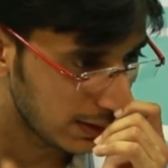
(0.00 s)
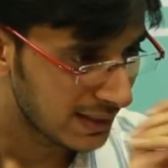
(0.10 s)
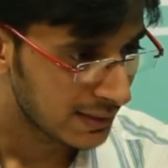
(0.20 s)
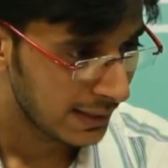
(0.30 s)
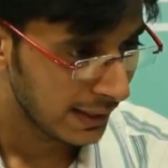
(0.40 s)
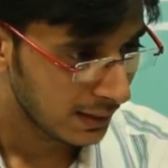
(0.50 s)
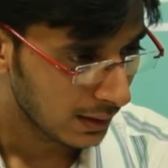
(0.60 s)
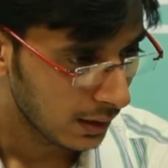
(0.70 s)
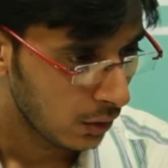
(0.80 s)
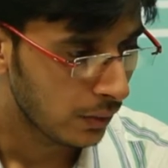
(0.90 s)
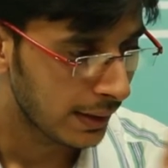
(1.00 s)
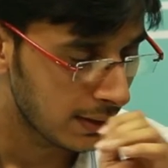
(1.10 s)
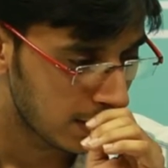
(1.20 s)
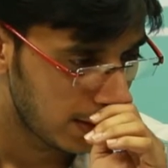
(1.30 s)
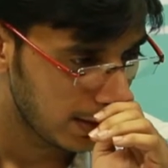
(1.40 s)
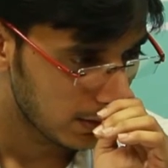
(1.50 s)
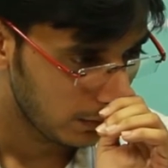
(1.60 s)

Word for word: let's take look at these